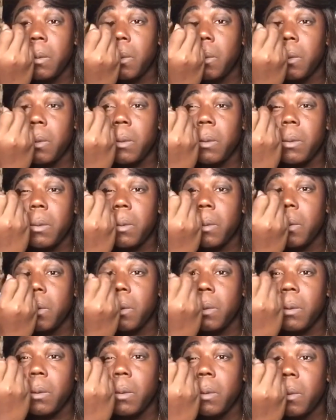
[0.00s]
are
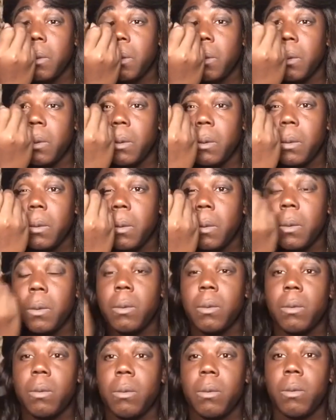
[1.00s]
all wondering,
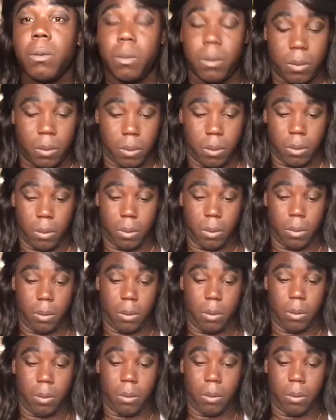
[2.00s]
because they
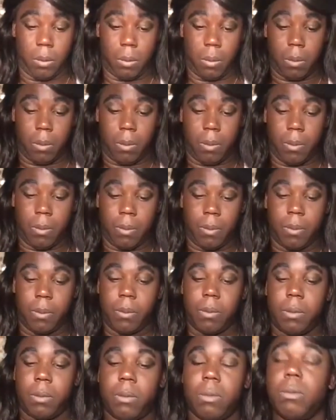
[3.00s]
see you here
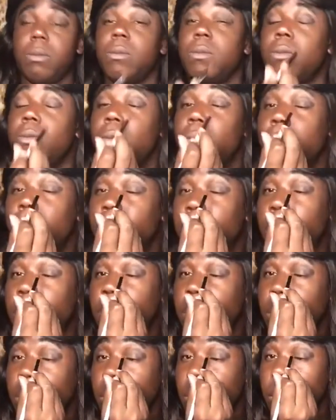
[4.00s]
applying
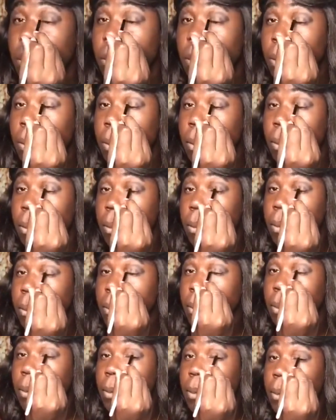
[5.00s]
makeup
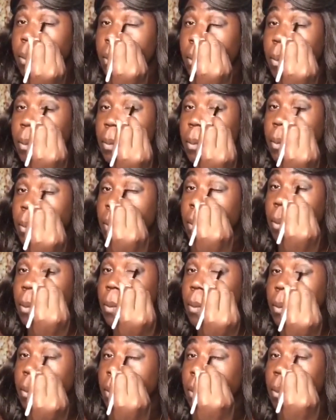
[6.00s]
and
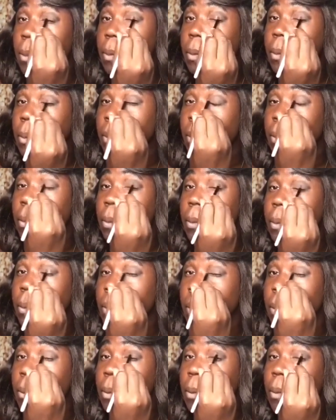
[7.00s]
wearing hair, they
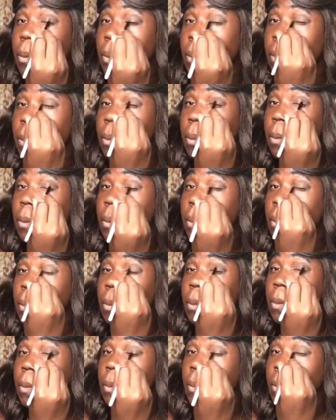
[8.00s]
might be a little bit
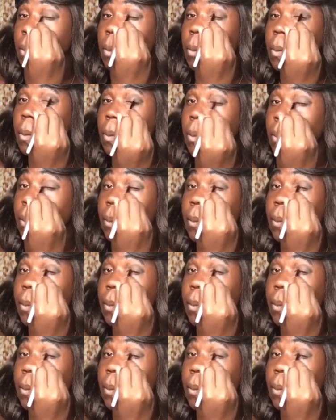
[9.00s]
confused about